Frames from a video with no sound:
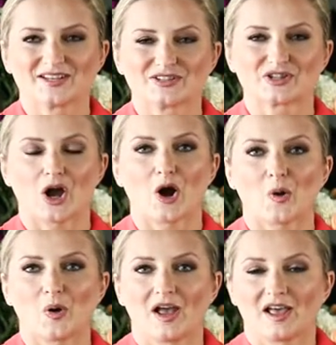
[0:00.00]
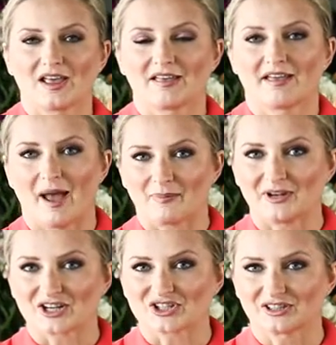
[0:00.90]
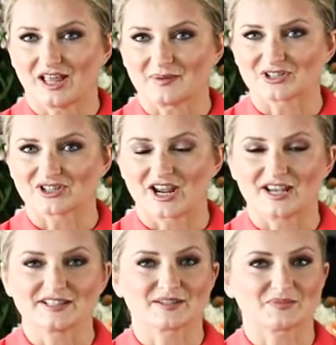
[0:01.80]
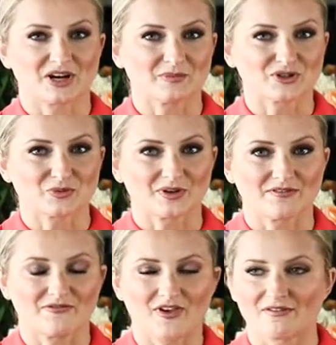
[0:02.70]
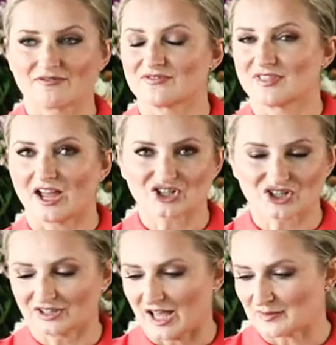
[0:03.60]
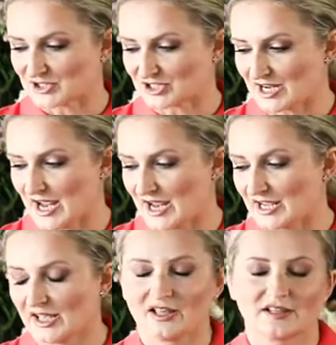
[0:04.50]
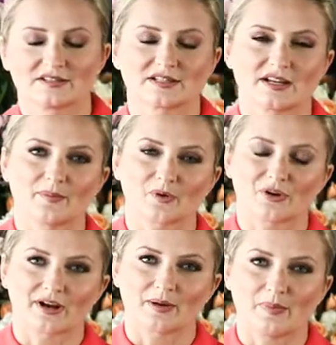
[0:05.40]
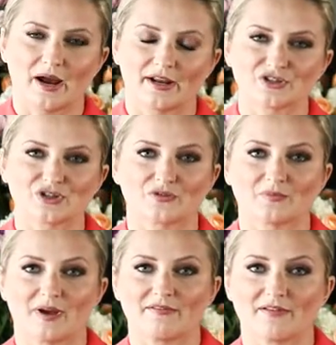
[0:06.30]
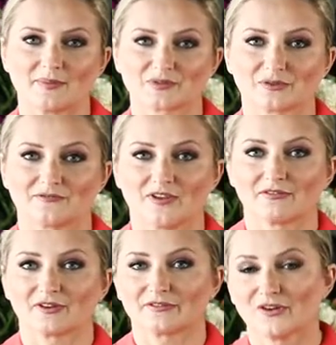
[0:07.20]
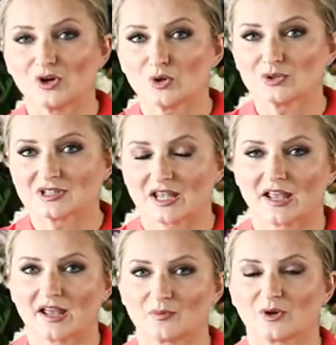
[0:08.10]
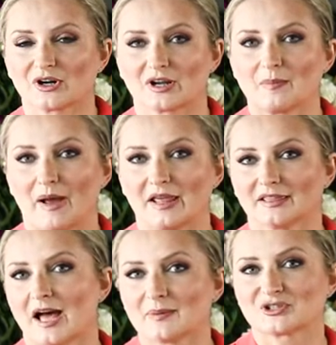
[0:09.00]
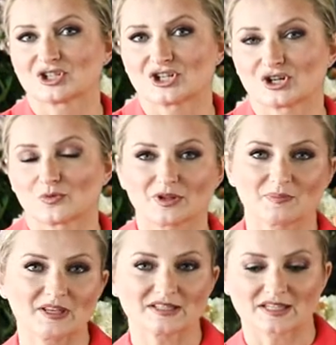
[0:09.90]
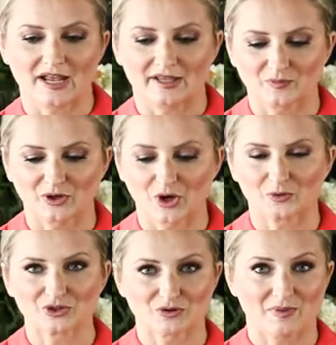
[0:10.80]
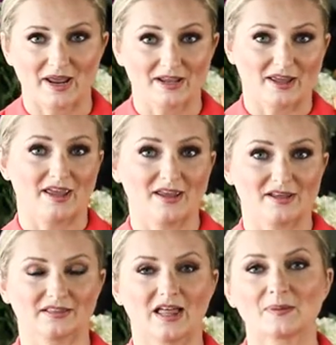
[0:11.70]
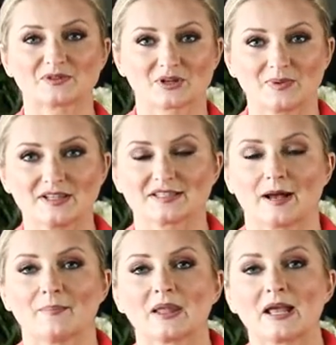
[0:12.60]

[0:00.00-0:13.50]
So, happy National Lobster Day, September twenty-fifth, National Lobster Day. Today I'm gonna combine two of my absolute favorite foods, and we're gonna combine lobster with pizza, and we're going to make a lobster pizza.